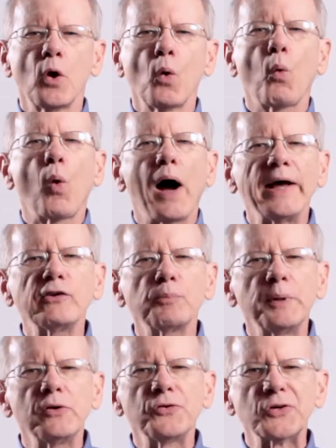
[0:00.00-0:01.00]
Why
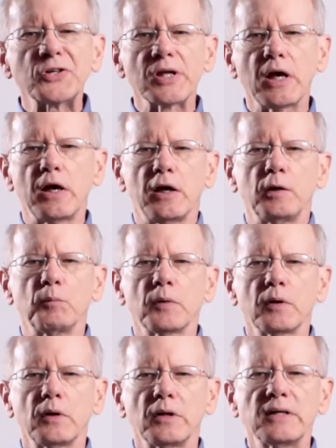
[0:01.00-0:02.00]
spend your time
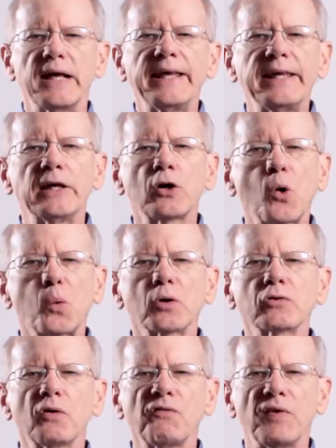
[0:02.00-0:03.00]
taking a
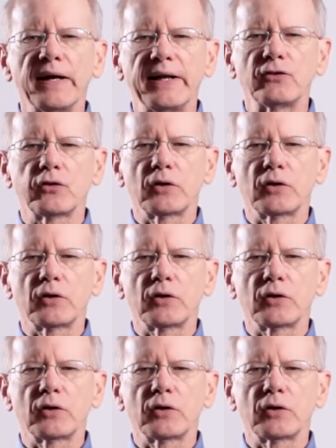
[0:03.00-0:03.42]
course on financial